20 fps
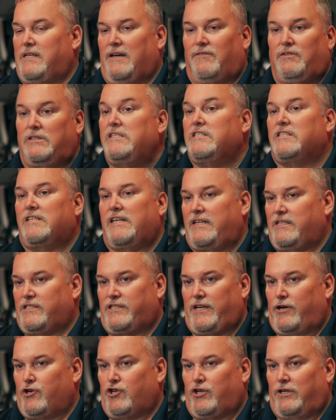to have a listening
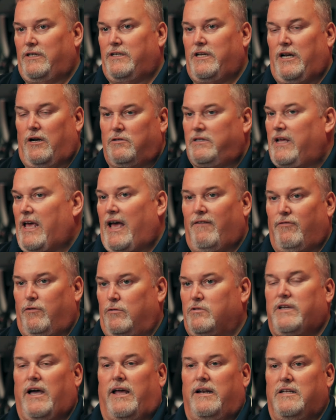session, to have
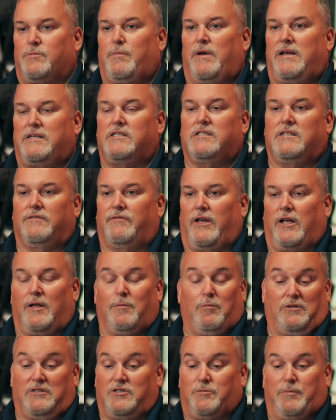those kind of spaces
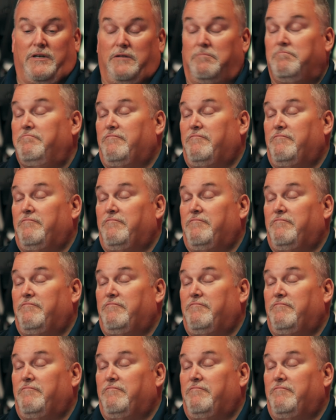available has been